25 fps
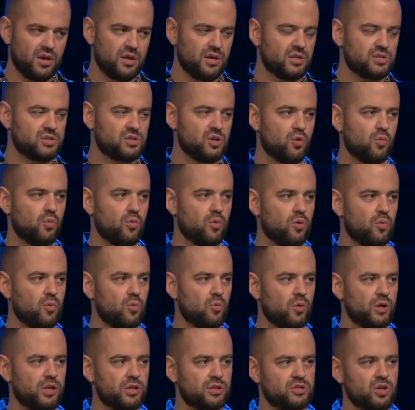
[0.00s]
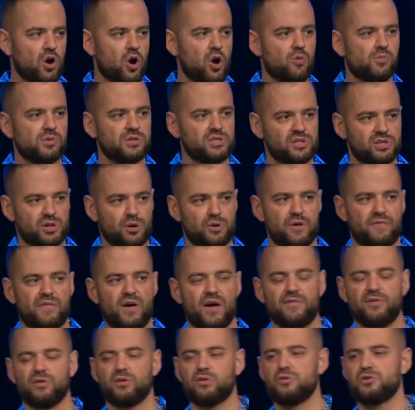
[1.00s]
So when Darwin's theory of
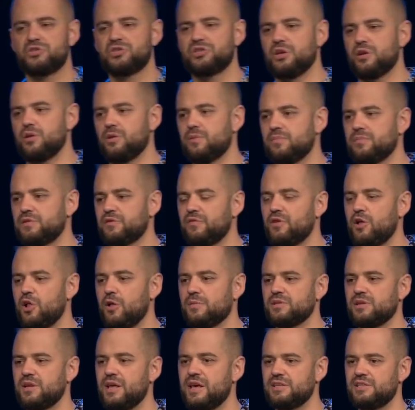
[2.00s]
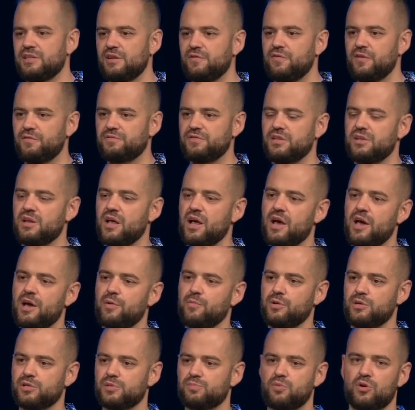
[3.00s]
evolution developed in eighteen fifty-nine,
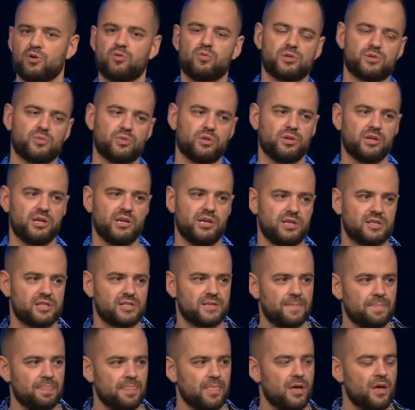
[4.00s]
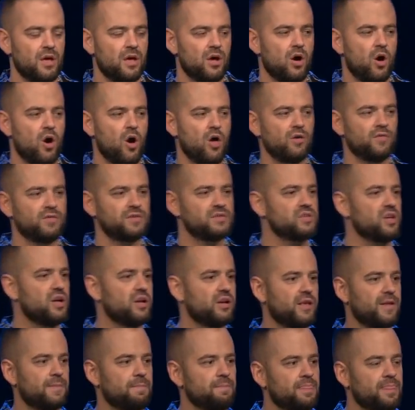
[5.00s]
when his book was released, all of a
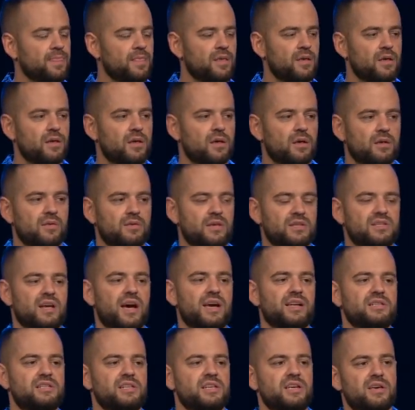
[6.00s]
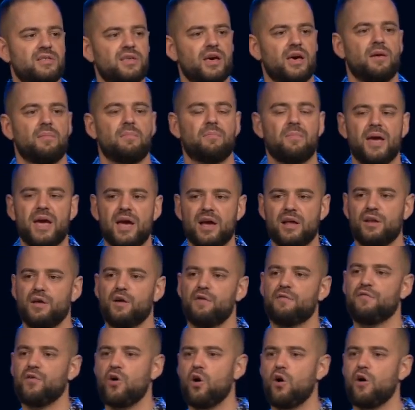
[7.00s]
sudden, this idea that man
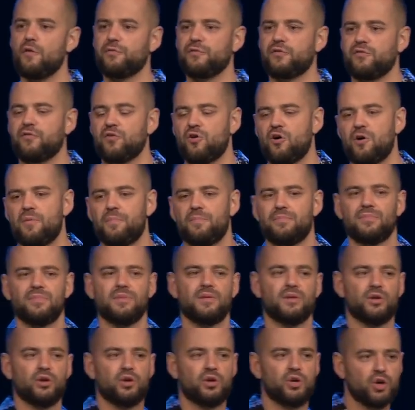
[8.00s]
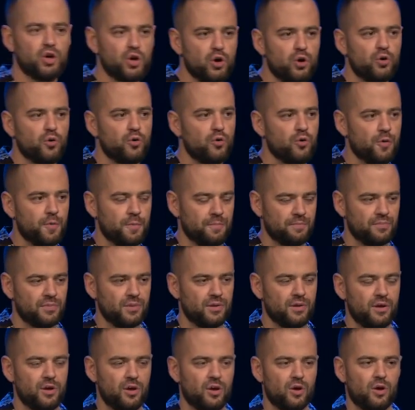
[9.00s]
evolved from goo
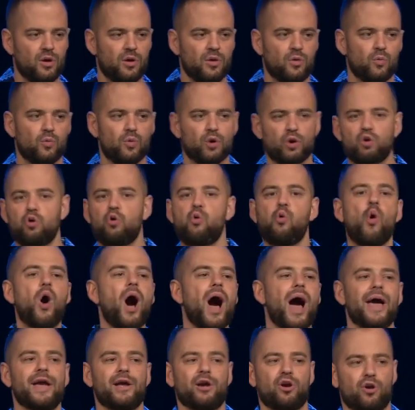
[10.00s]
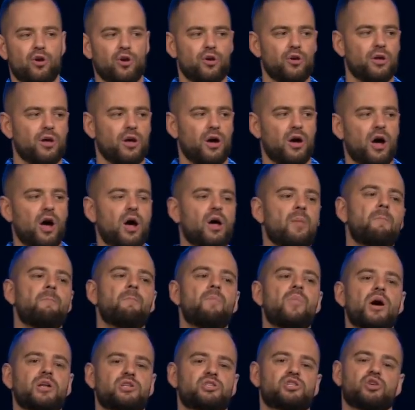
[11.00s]
required a
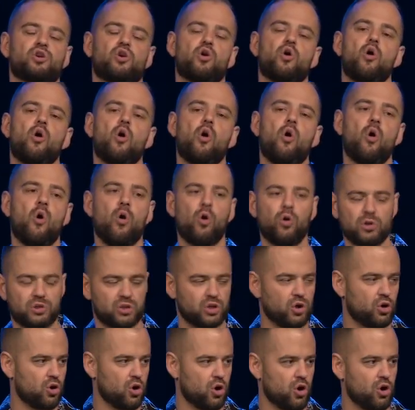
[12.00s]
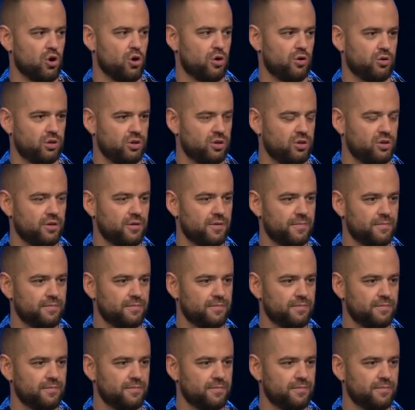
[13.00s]
much older Earth.